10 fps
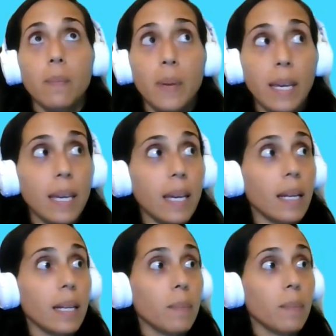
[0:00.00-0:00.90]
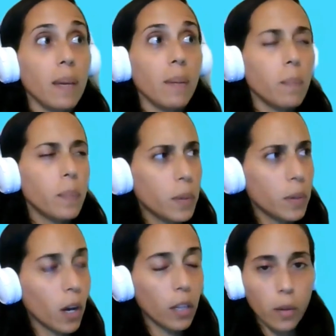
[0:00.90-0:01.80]
being
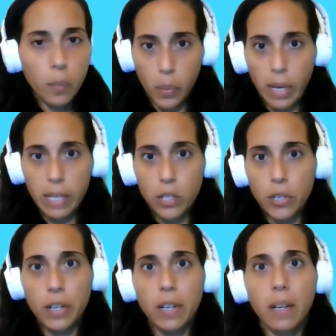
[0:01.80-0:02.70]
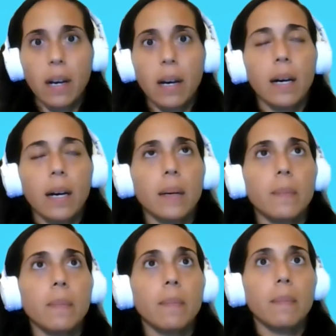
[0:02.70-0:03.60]
put under pressure,
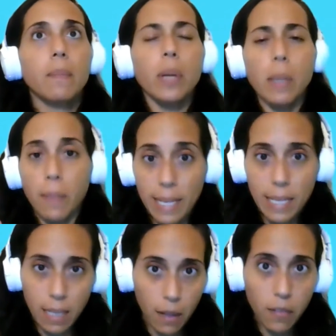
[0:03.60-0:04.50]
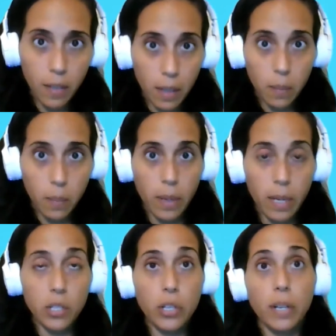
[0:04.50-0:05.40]
putting myself under
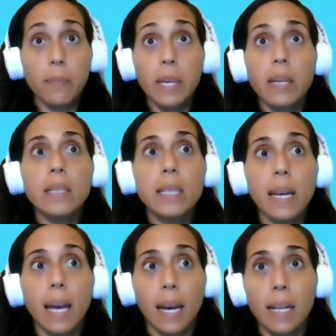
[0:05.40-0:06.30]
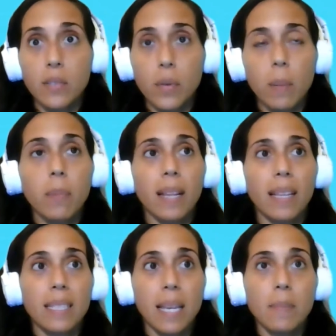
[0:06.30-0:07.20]
pressure because I had a dream, but at
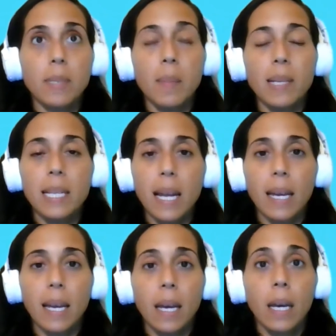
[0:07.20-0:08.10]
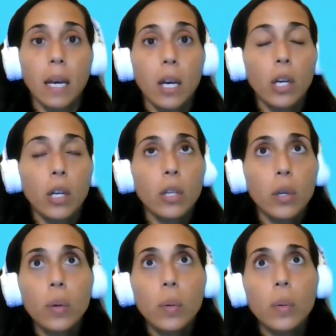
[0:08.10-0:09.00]
the same time, it's like
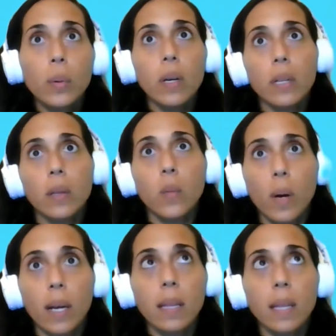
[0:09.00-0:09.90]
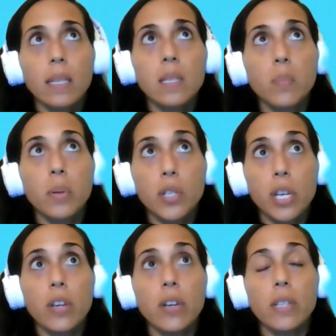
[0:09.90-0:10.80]
you are the one that is
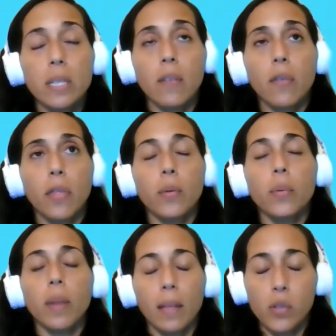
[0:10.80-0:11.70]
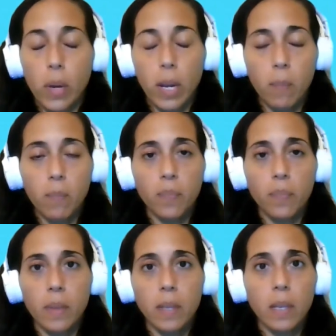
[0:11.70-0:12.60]
pushing yourself through that dream.
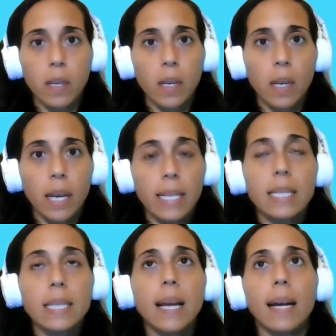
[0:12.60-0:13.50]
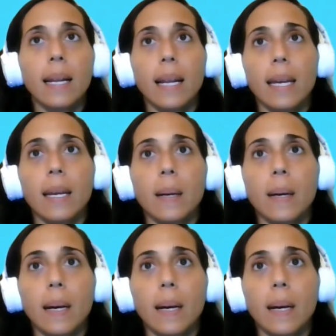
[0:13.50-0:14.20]
It's not like